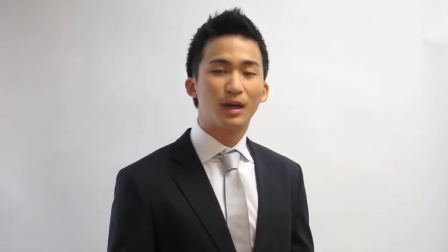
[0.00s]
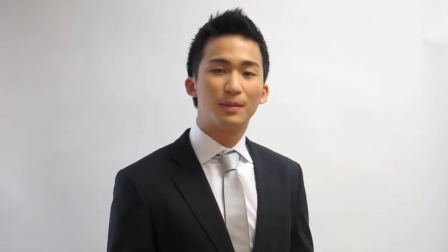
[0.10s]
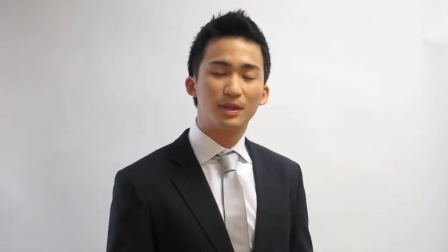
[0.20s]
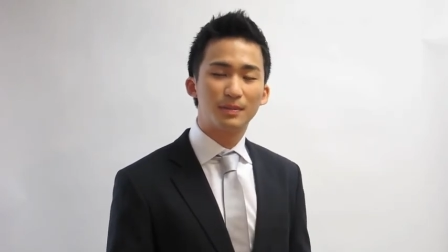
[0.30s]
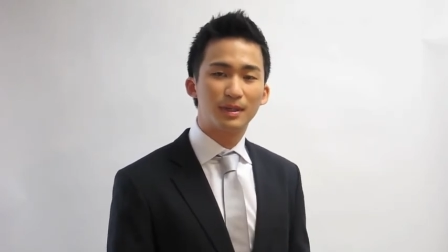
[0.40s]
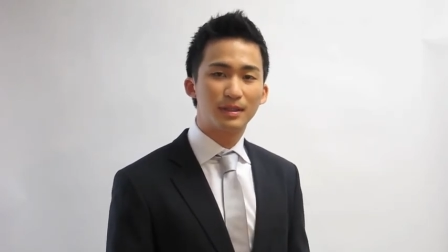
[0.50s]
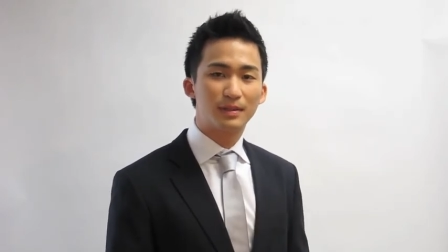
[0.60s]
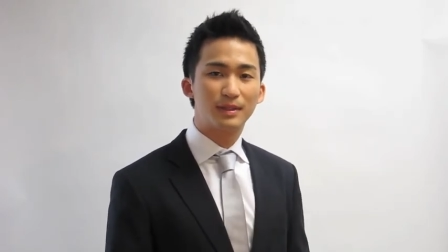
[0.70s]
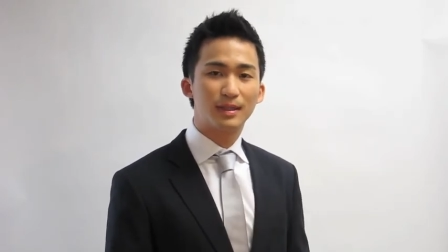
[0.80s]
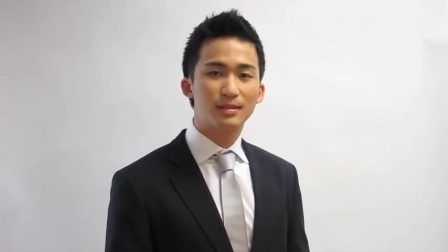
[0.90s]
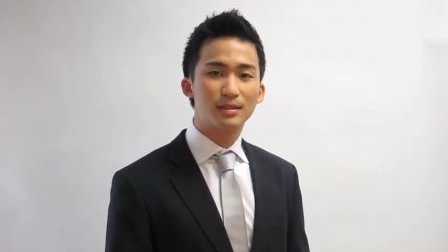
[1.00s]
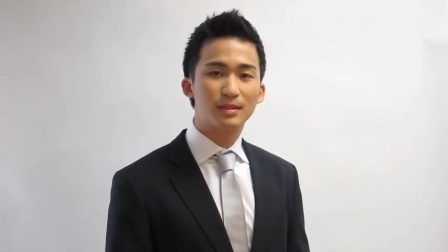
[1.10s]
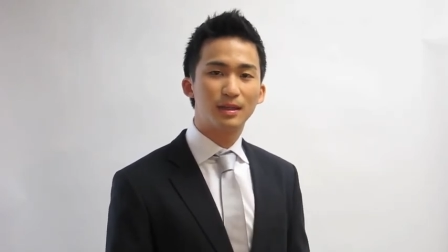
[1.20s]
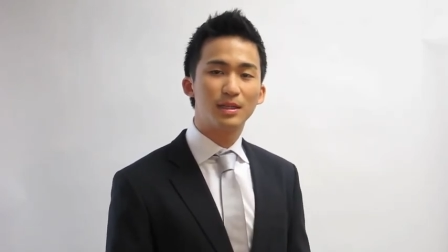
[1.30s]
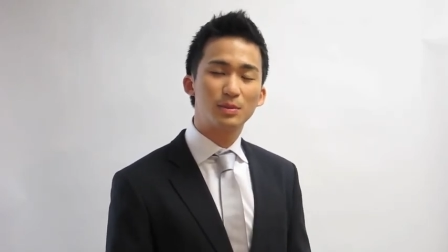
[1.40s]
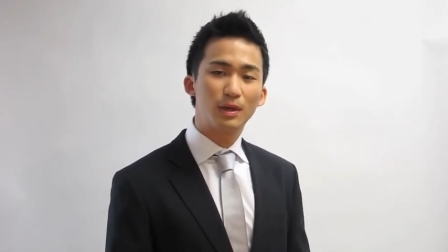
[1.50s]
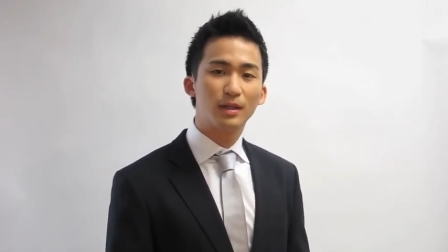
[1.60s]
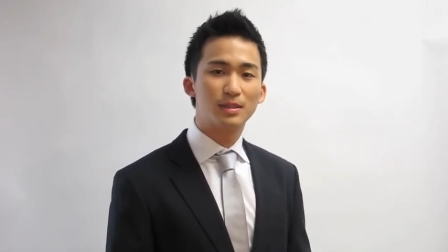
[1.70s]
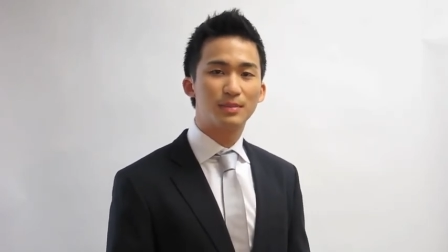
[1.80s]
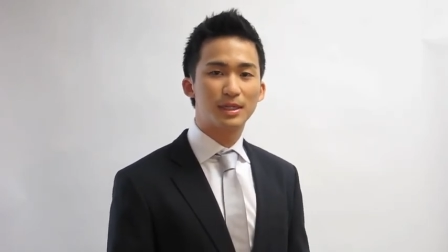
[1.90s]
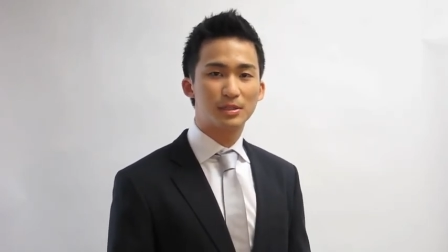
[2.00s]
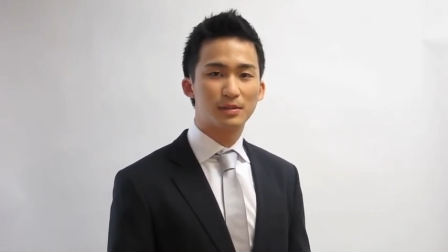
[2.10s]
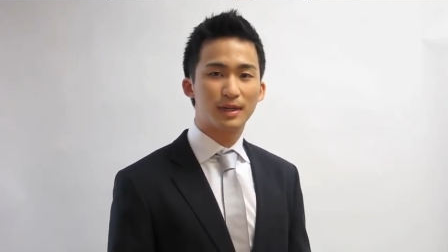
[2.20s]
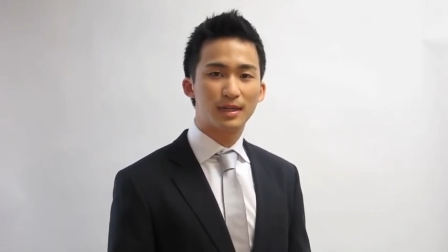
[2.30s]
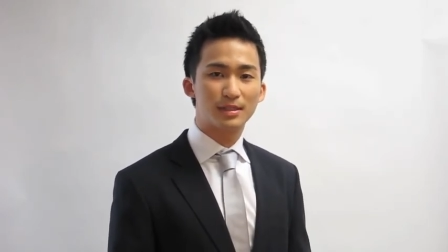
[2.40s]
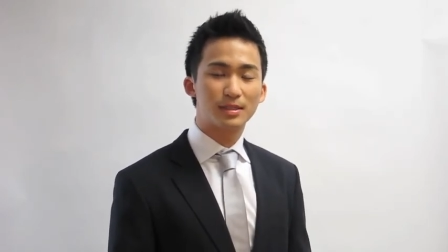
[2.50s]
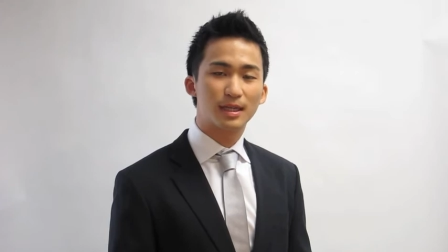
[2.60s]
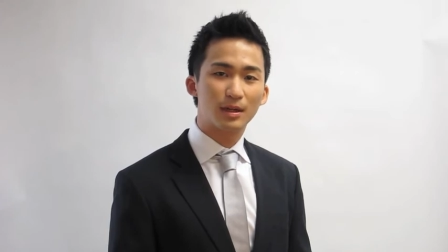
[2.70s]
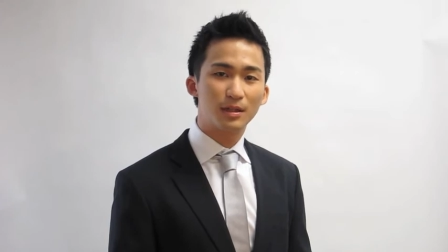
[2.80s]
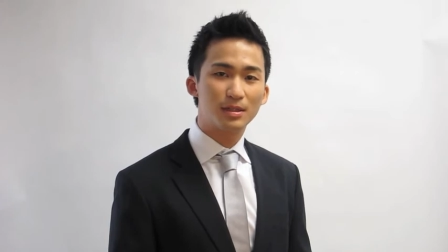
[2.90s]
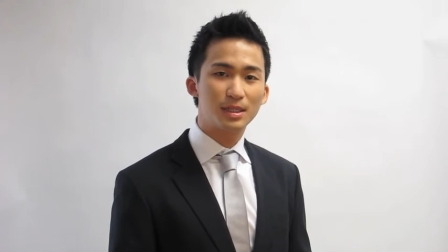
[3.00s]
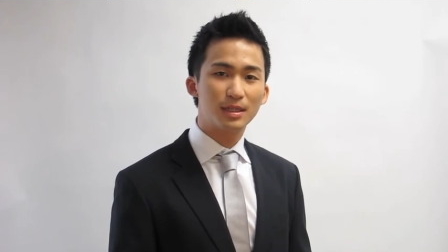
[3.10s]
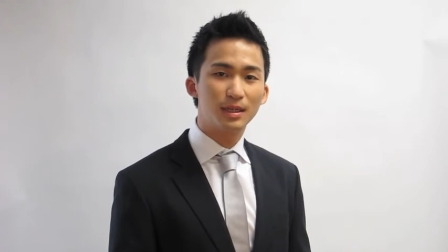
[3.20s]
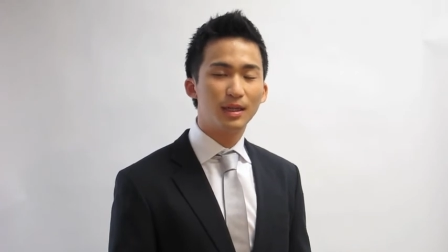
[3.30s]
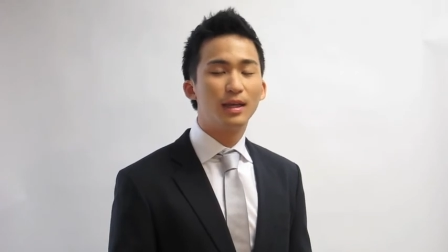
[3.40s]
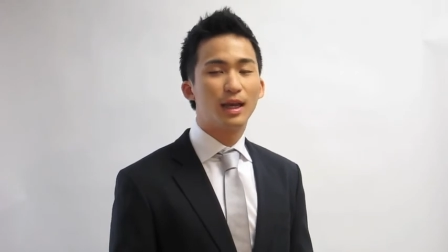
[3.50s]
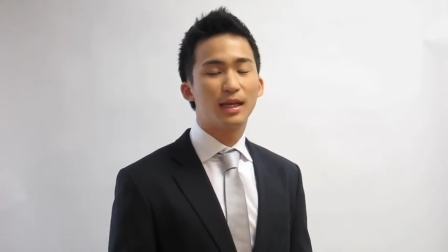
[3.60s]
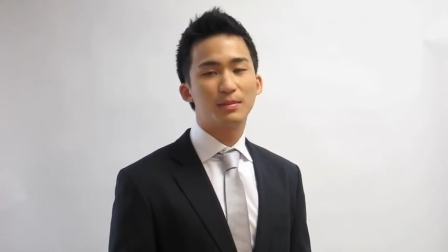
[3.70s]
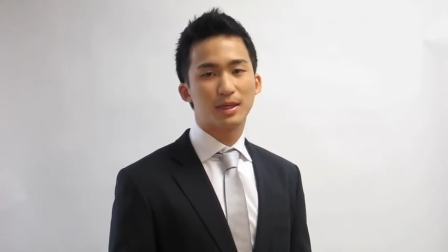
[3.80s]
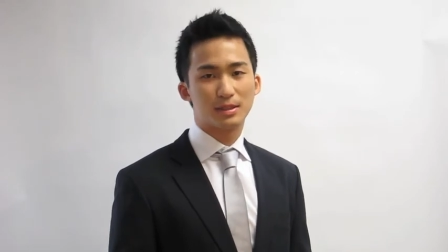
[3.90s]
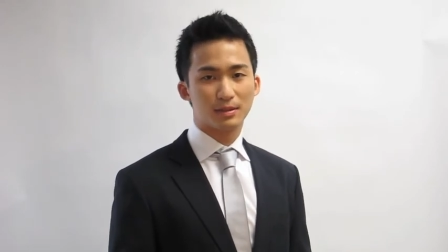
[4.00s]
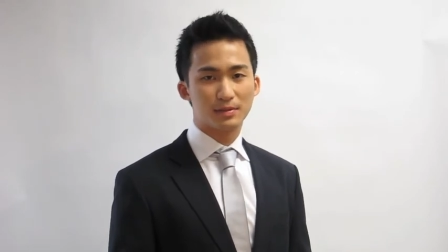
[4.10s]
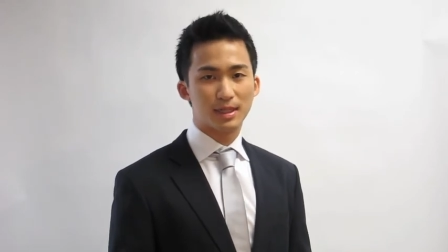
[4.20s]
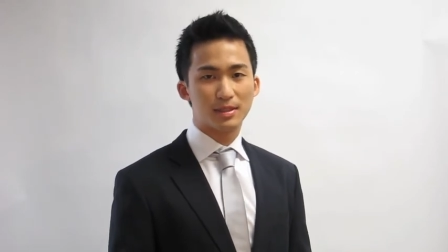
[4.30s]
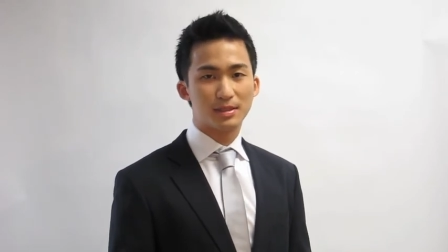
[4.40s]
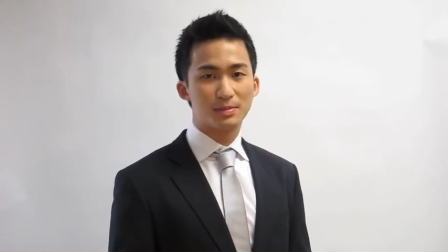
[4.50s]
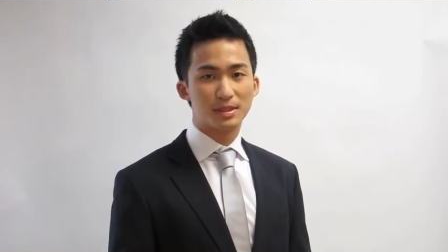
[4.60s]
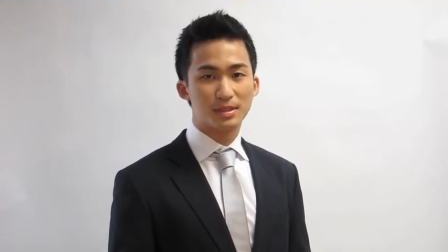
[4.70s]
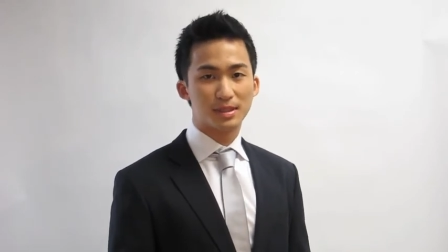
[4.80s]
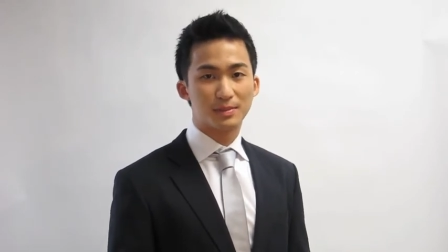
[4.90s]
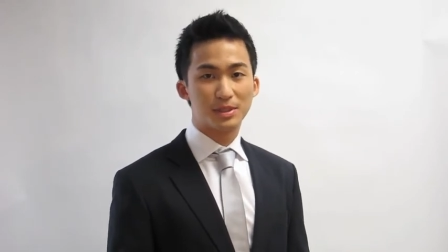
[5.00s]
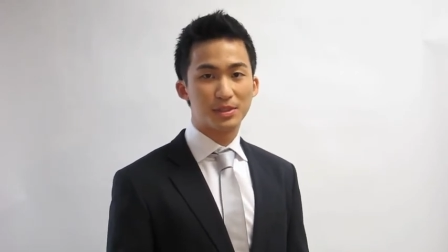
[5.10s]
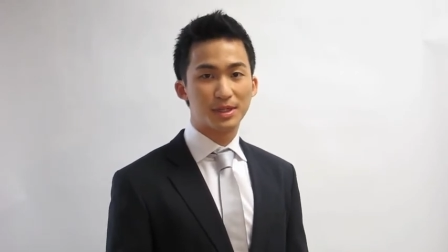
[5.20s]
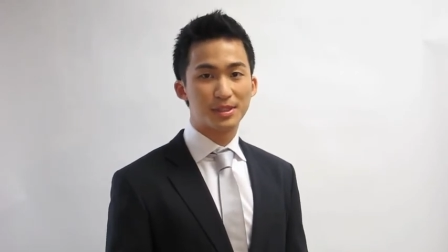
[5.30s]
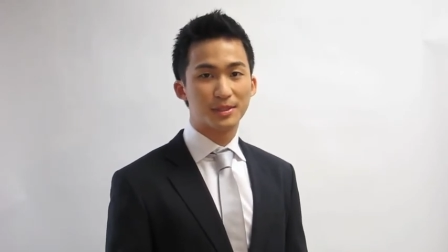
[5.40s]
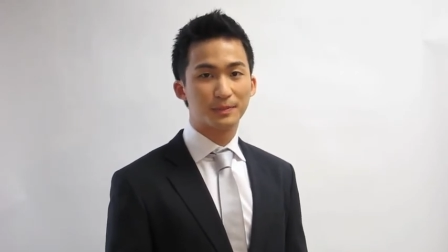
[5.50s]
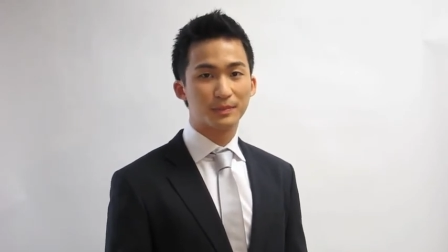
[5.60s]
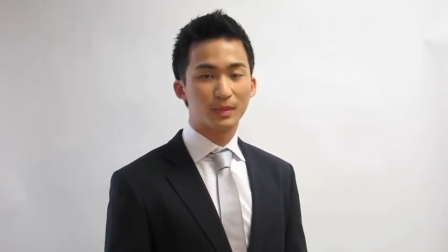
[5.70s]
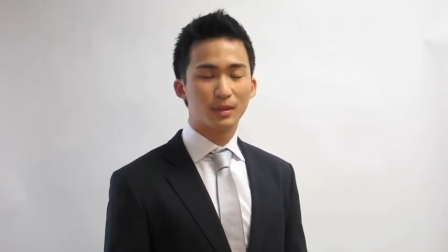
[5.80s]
I'm a competitive dancer, as well as a Bachelor of Arts in Psychology and a Bachelor of Science in Business Administration.